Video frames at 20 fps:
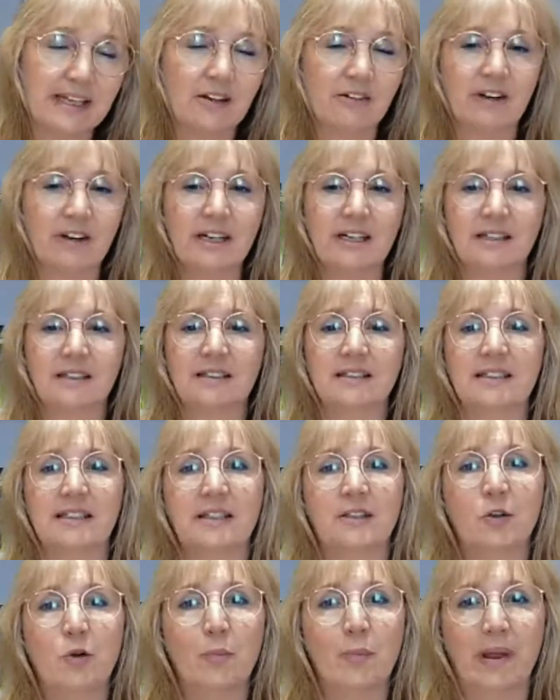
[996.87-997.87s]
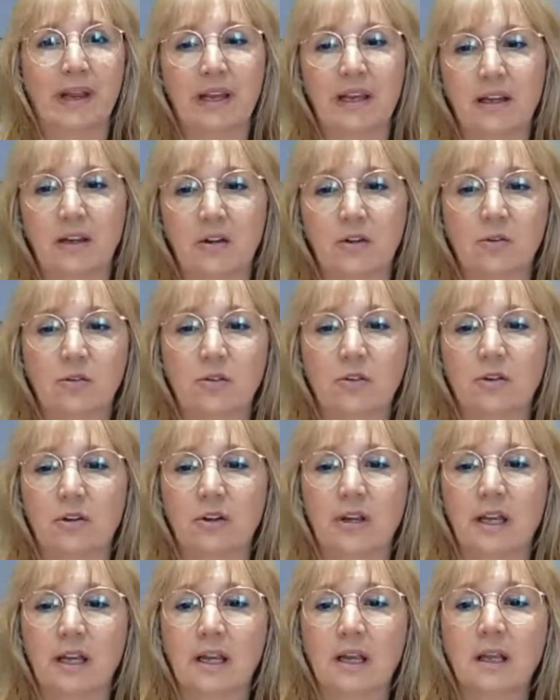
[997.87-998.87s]
ingredients in your baking or your
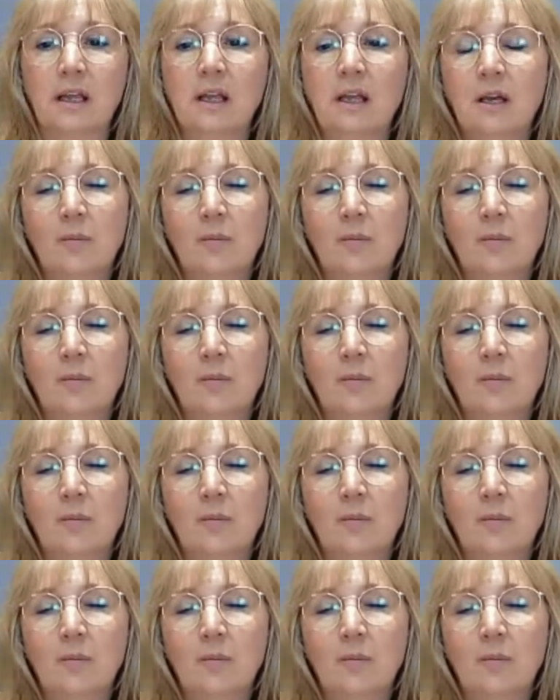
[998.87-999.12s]
cooking.